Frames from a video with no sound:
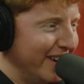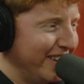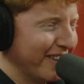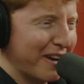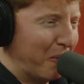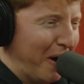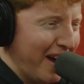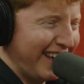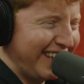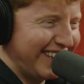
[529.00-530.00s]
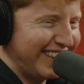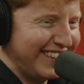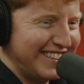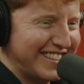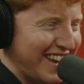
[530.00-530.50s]
You're like, what?
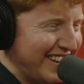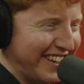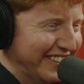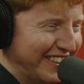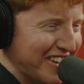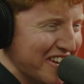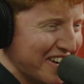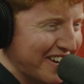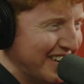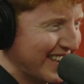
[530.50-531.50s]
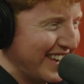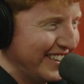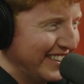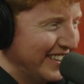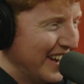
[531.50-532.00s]
Is that a good thing or is that
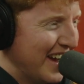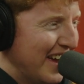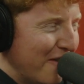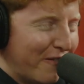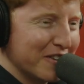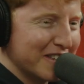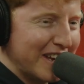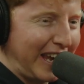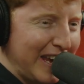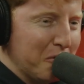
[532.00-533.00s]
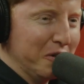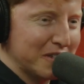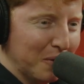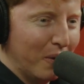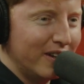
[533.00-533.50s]
a? It feels like he
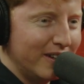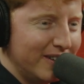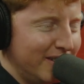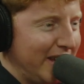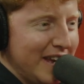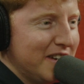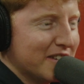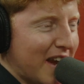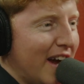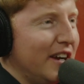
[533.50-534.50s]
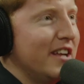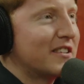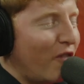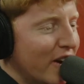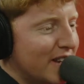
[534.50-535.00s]
was he just
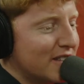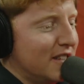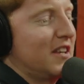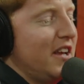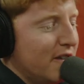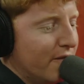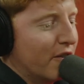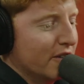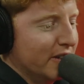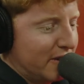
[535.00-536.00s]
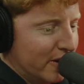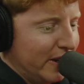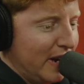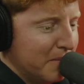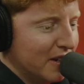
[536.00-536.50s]
it's funny because it's inadvertently
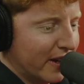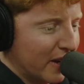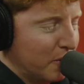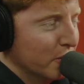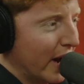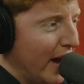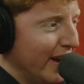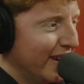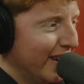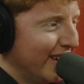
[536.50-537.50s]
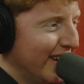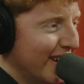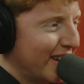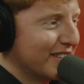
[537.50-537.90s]
turning him into like a cool guy because